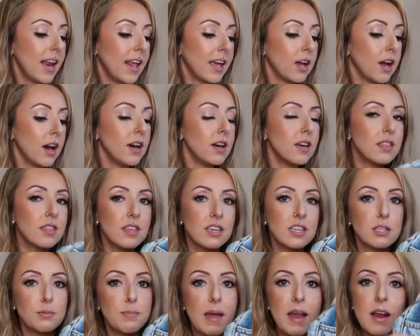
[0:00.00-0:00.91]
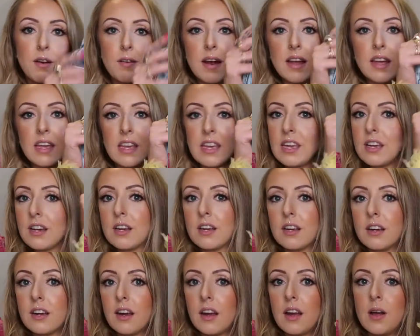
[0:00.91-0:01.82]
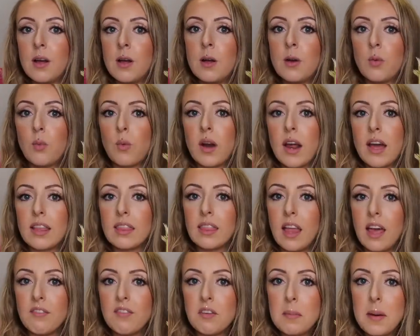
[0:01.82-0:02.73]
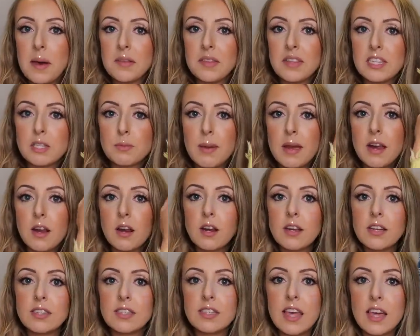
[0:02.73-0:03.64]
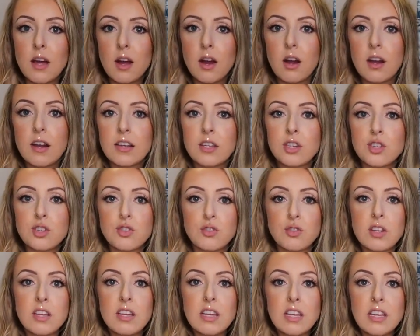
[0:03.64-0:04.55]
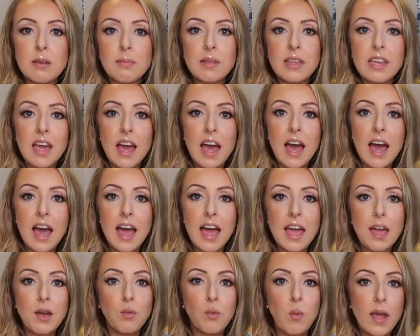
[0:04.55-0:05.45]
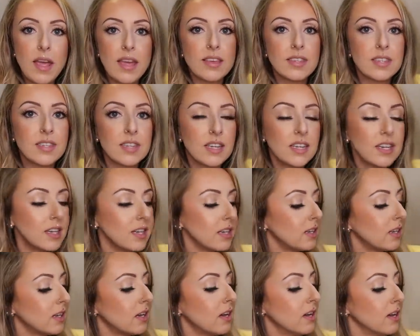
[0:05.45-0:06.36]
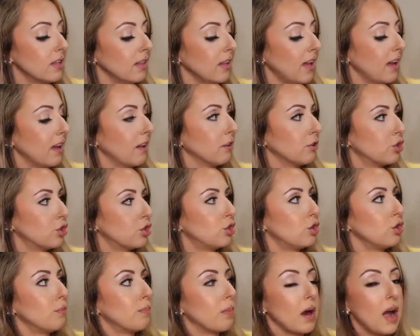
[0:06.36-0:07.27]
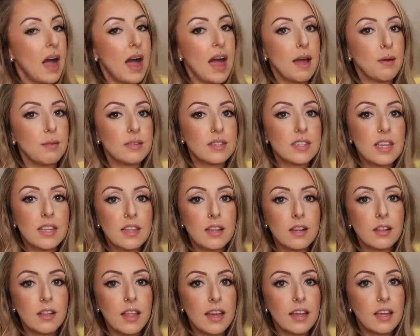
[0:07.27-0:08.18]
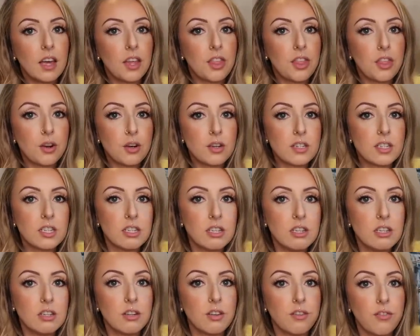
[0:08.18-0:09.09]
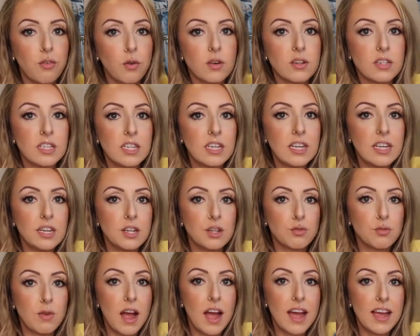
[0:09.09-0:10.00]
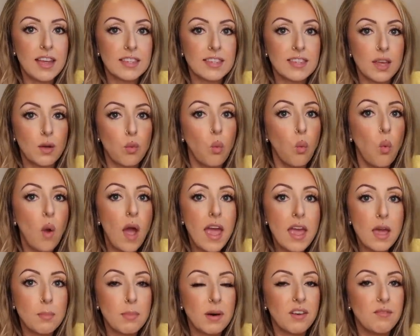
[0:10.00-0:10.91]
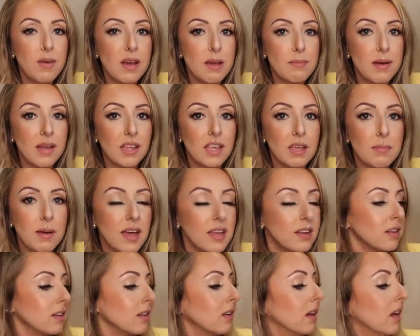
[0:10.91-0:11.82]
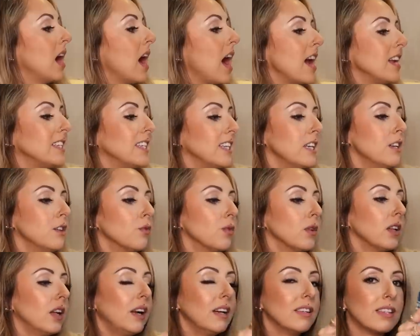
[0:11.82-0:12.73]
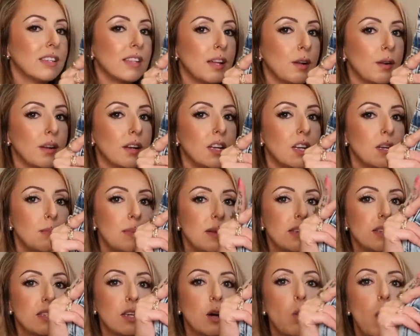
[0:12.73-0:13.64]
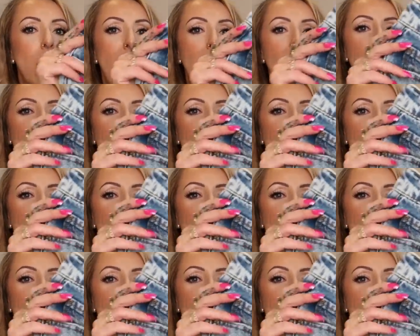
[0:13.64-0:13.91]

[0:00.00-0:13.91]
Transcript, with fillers: And I I got this pair right here. What I love about this pair is they are extremely high-waisted, like super high. I would say they're like a 13 to 14 inch rise, like way above my belly button. I didn't realize that they were gonna be so